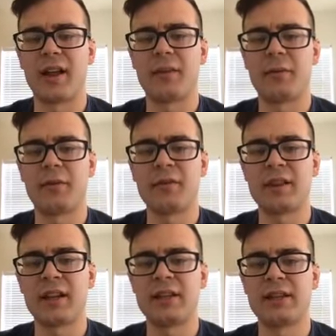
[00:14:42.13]
one
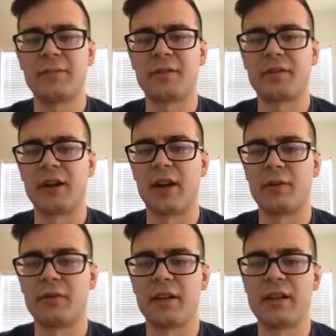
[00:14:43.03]
thing I need to figure
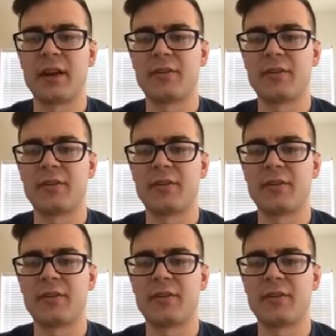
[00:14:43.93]
out right now.